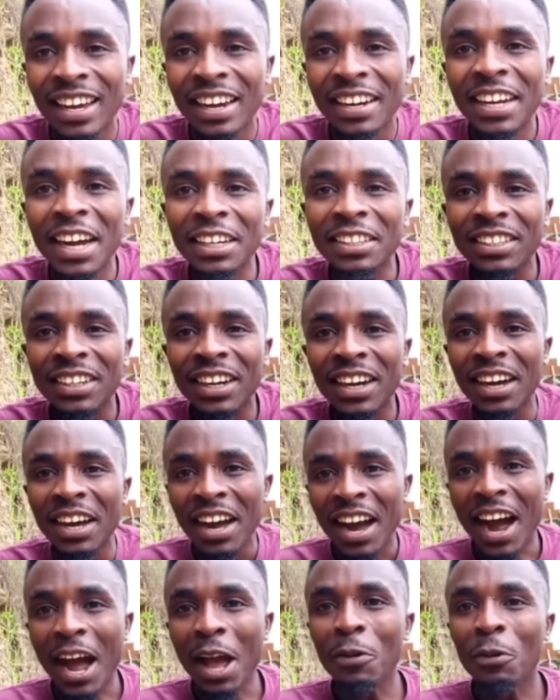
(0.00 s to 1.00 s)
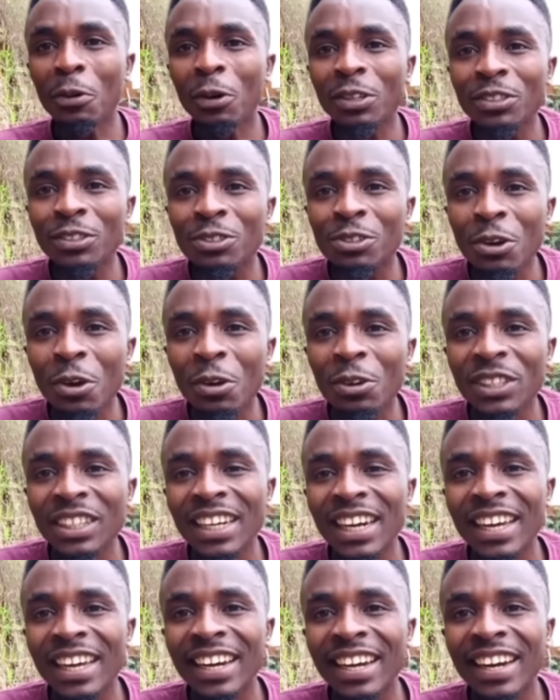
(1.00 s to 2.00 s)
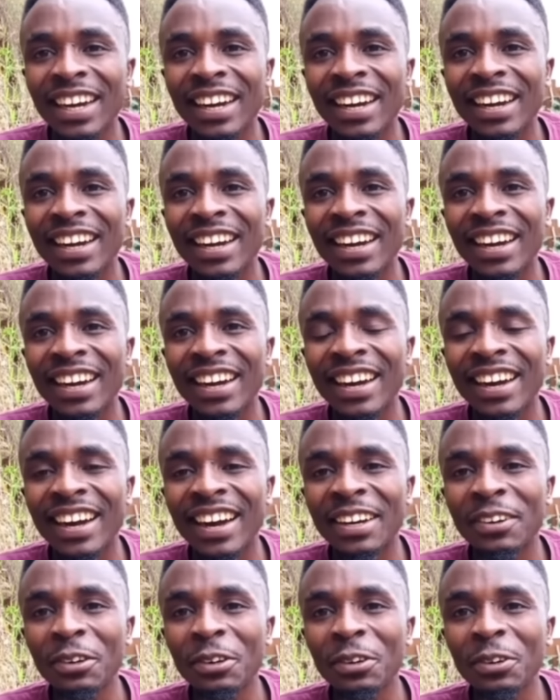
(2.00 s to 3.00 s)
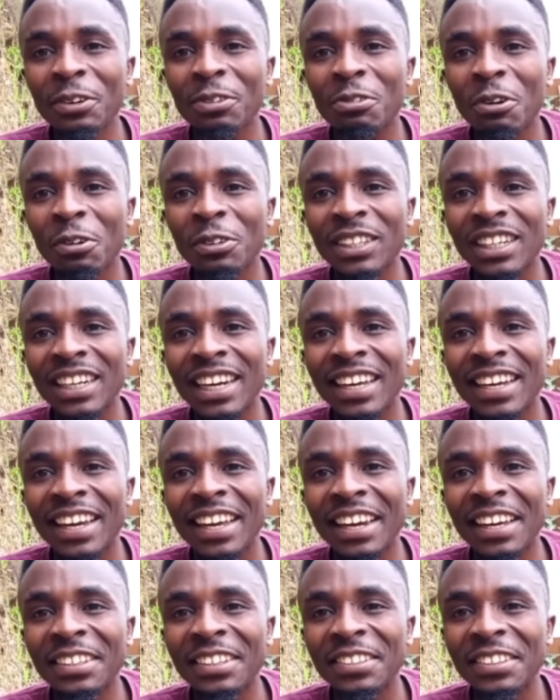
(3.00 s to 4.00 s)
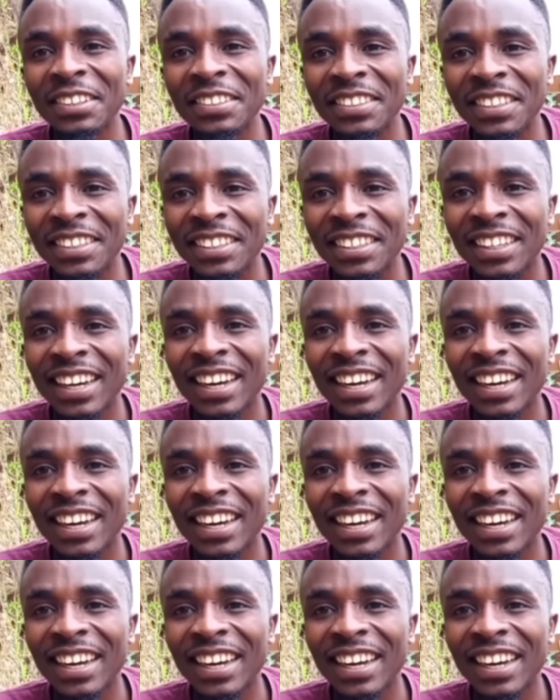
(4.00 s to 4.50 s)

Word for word: That I was shocked like uh, I don't know shocked like electricity.